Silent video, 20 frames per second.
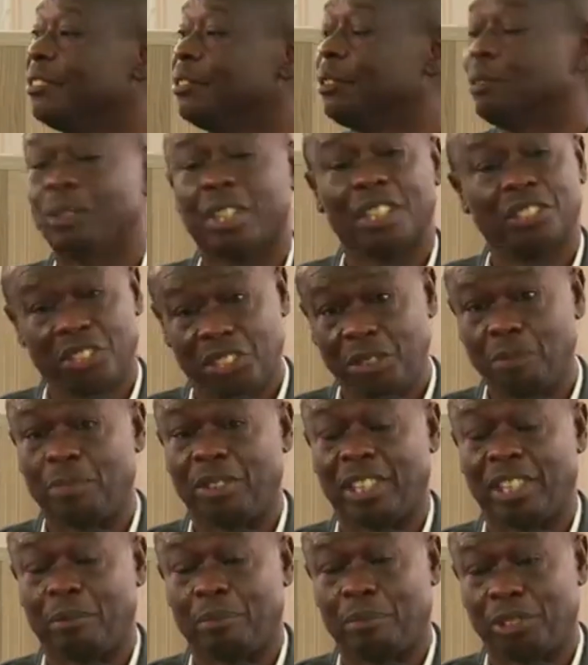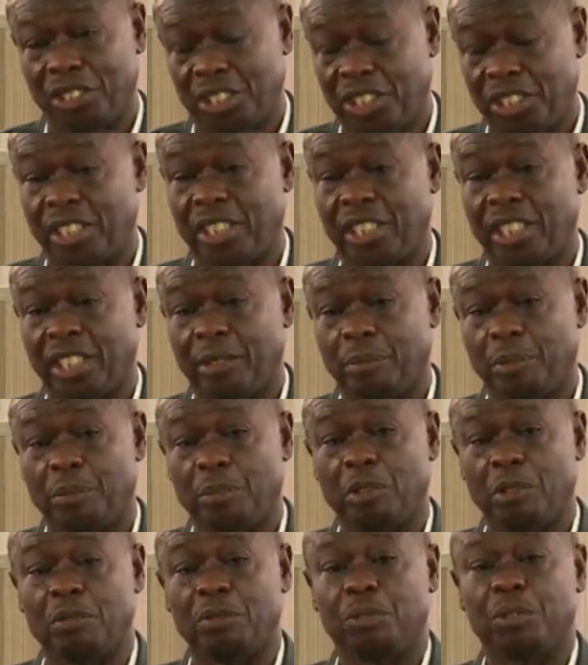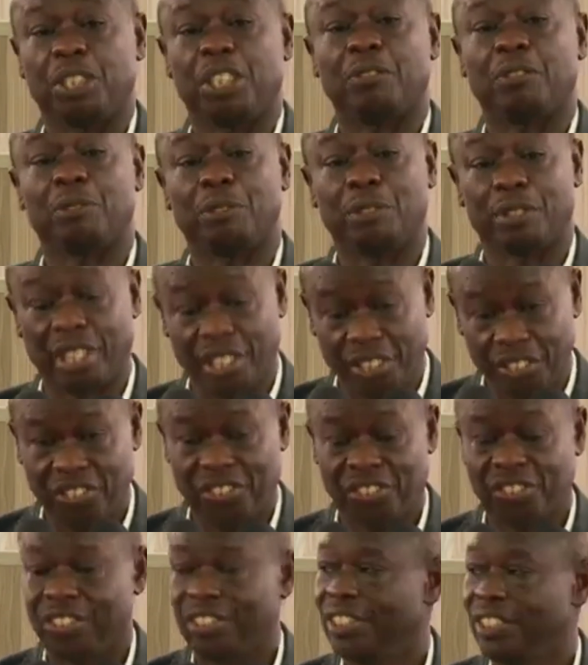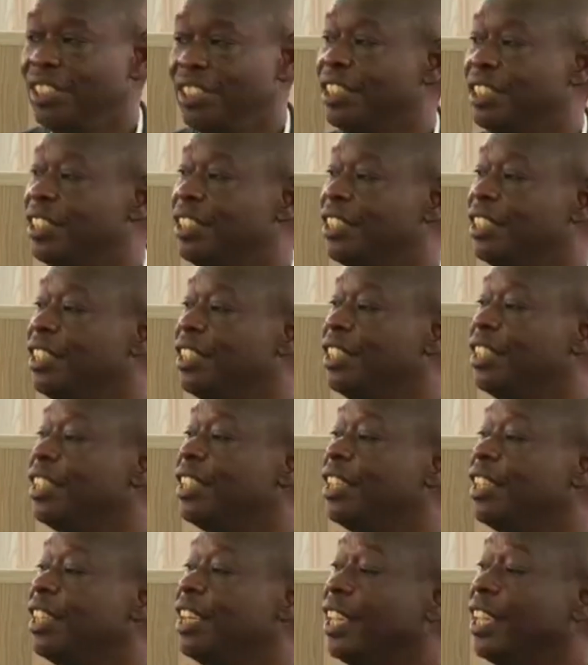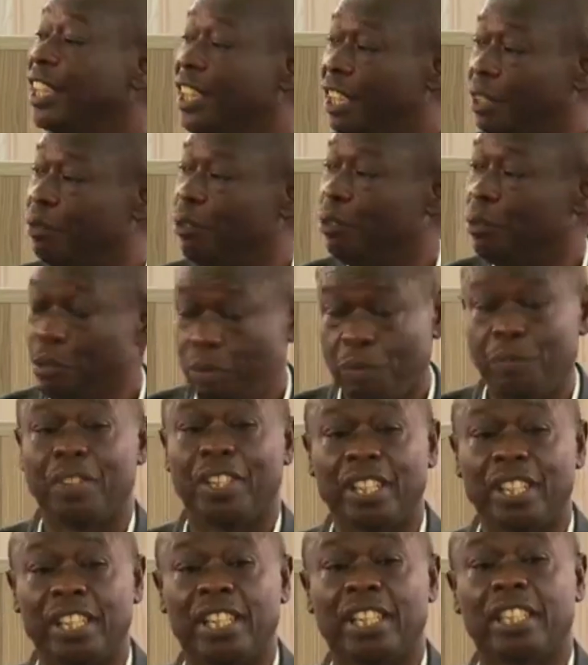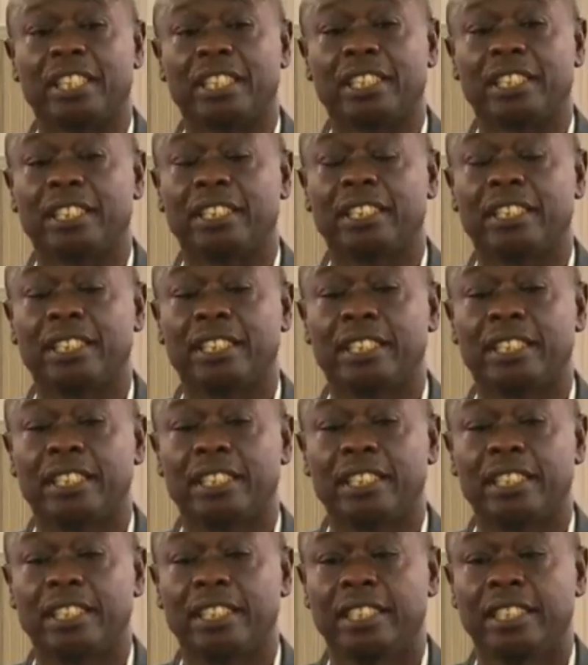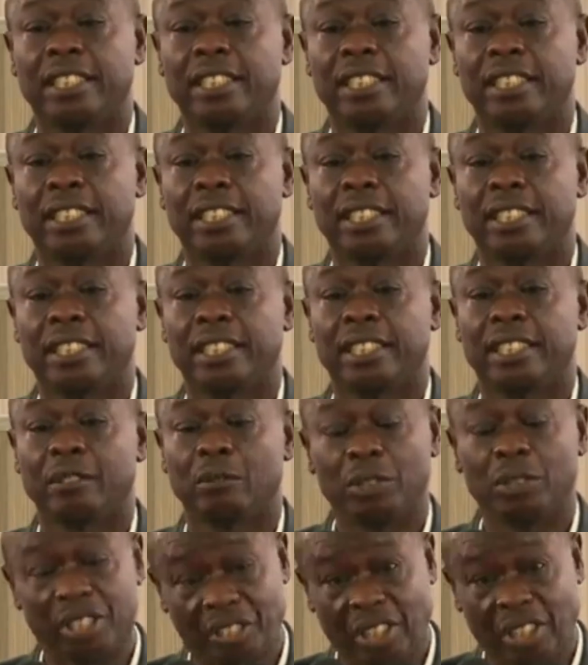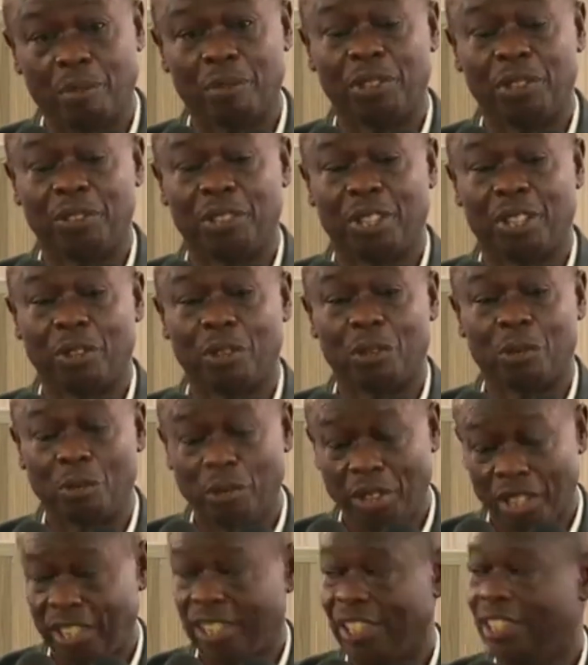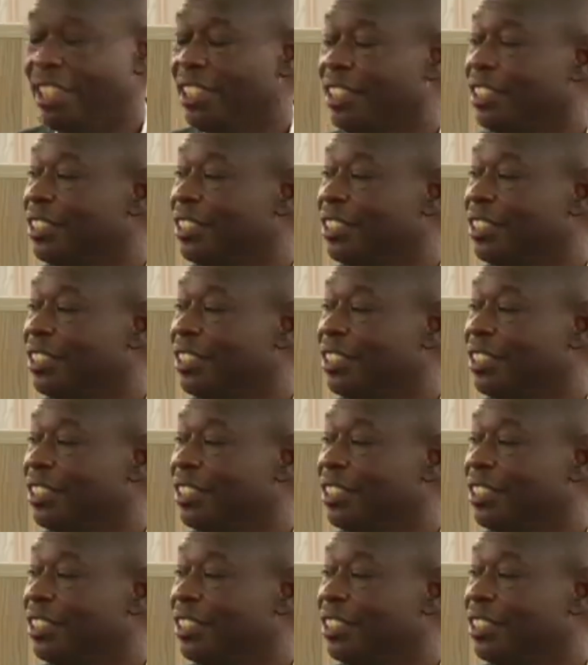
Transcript: We were simply appreciating the people who voted for us. And if you feel that we rubbed you the wrong way,